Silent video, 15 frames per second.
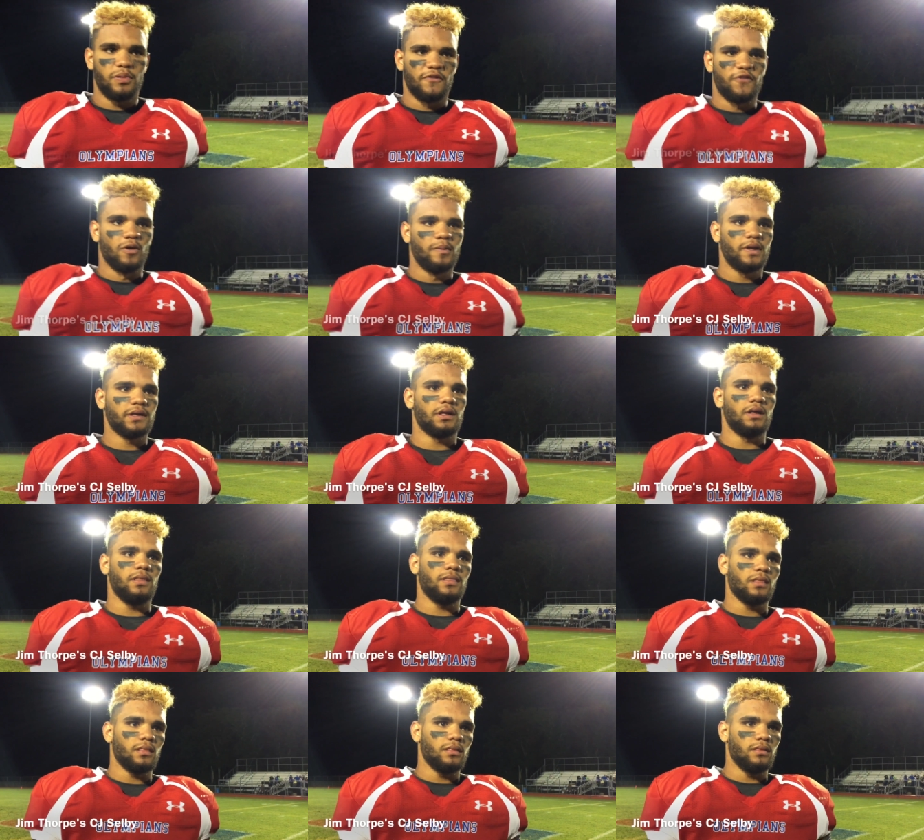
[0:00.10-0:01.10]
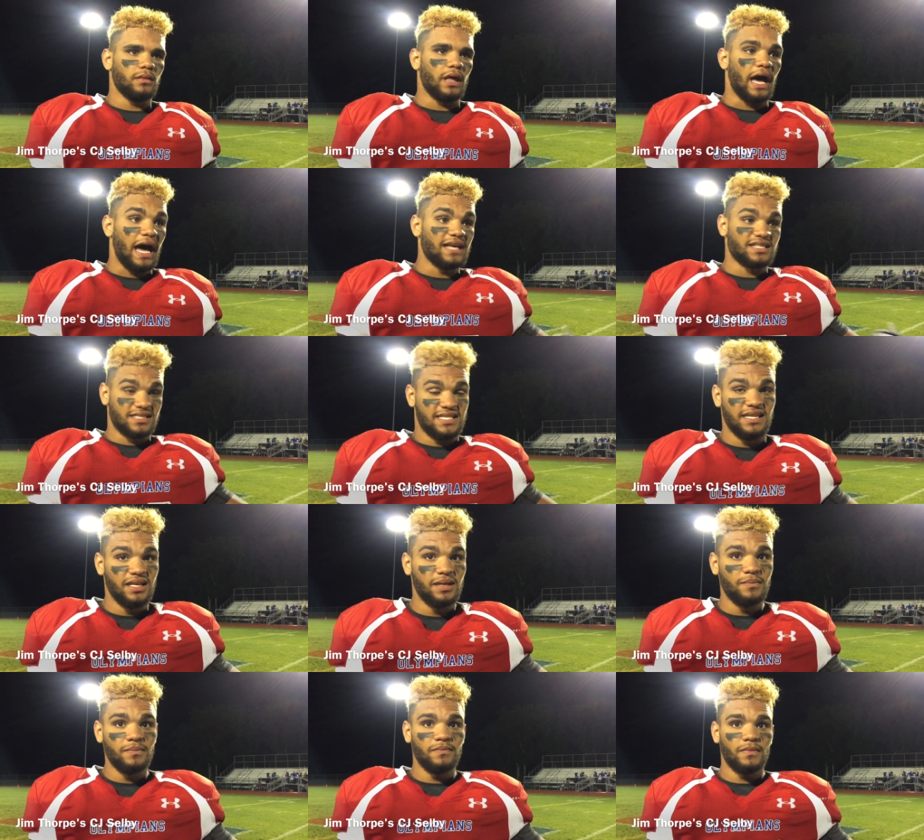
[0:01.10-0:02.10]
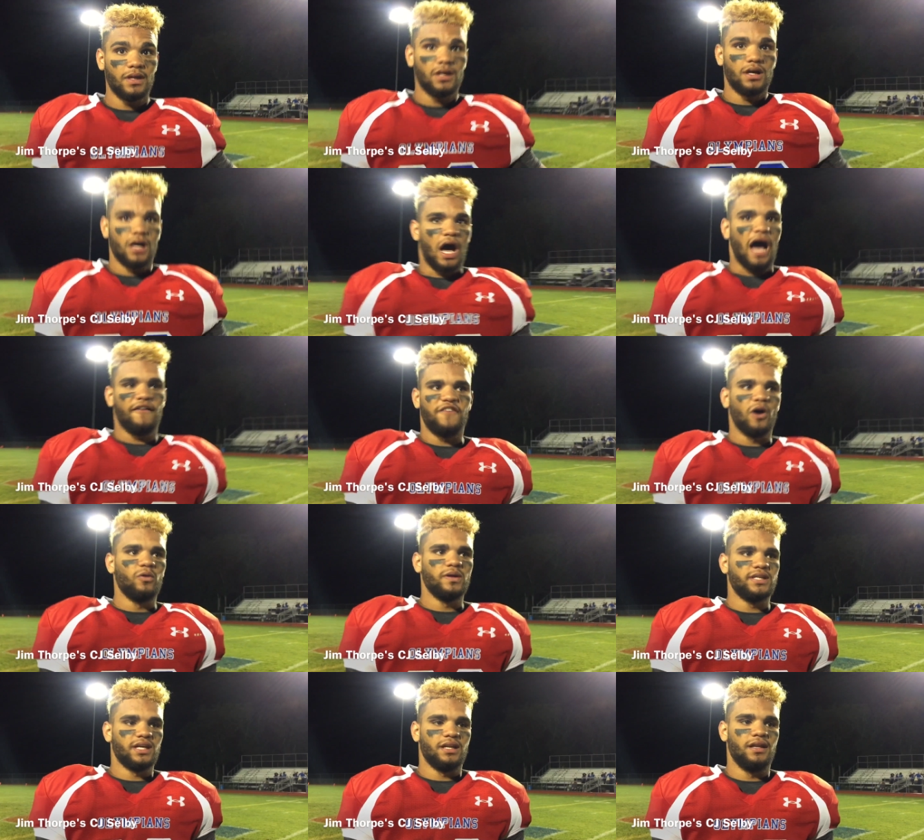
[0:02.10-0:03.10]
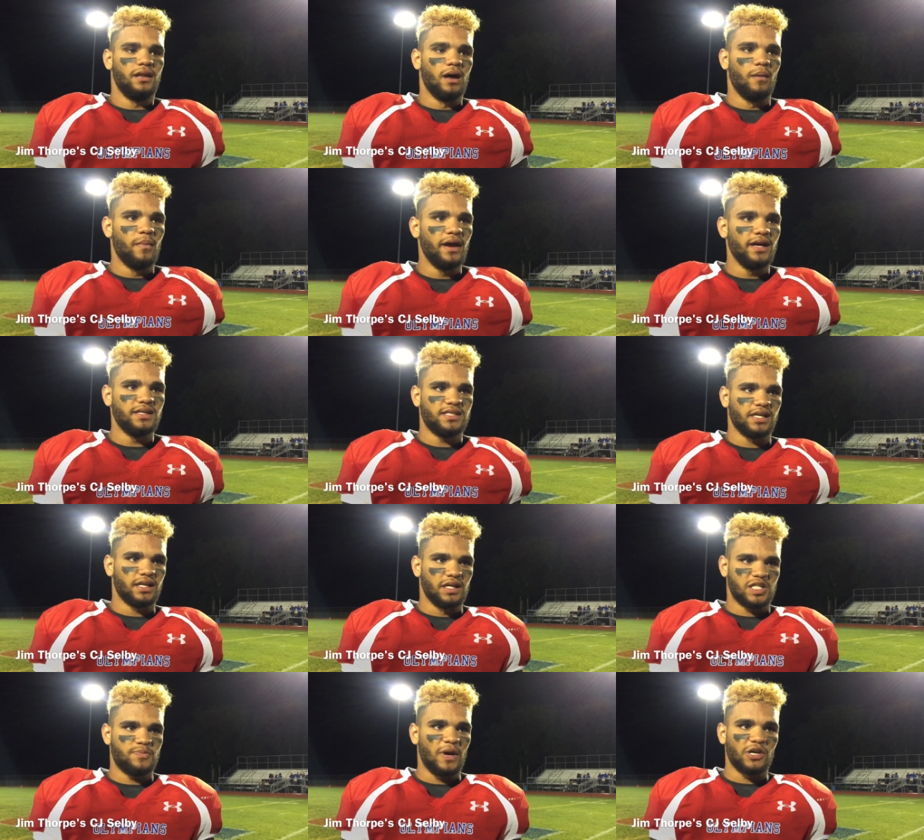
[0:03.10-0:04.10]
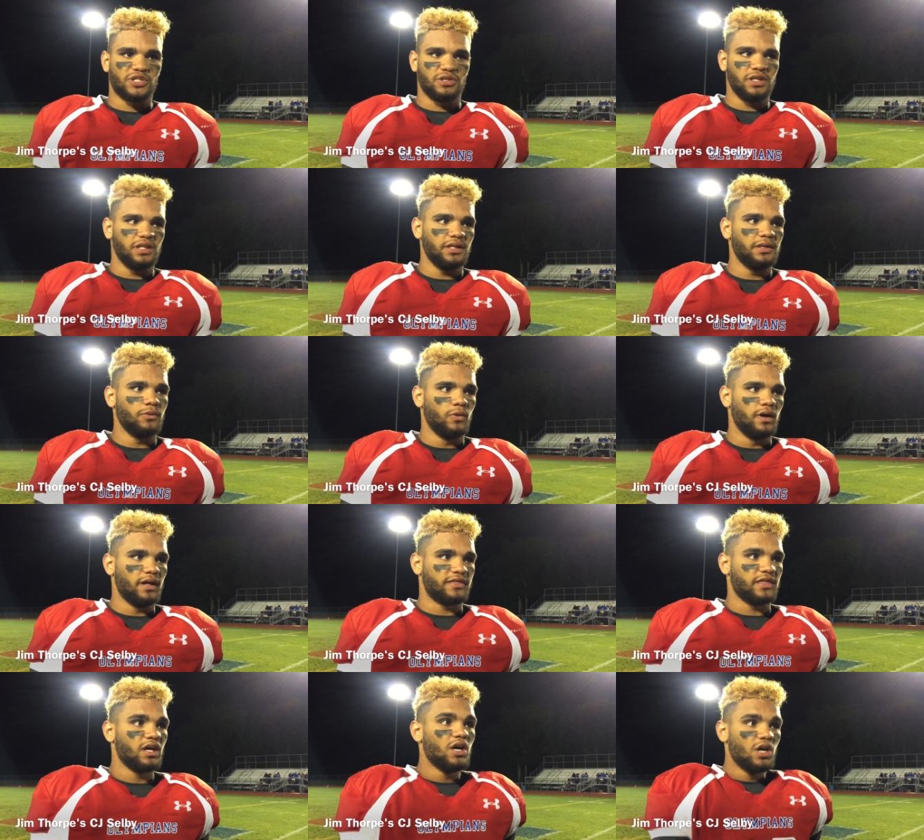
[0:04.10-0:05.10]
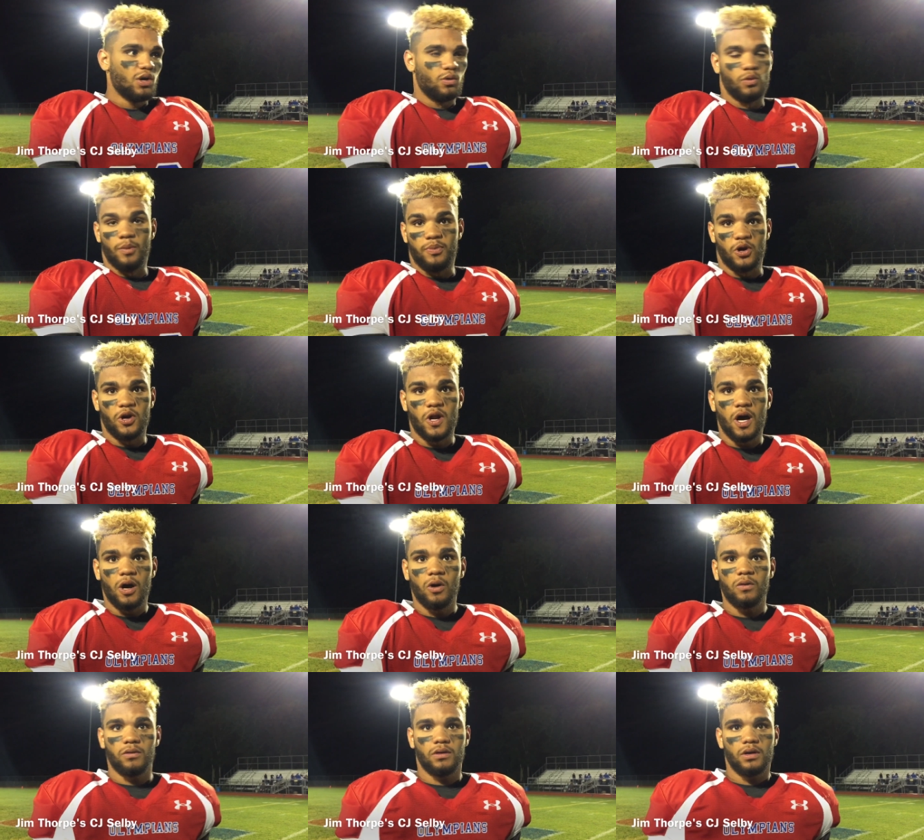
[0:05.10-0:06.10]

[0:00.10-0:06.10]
performing as a team, I felt we did amazing, especially with Roberto.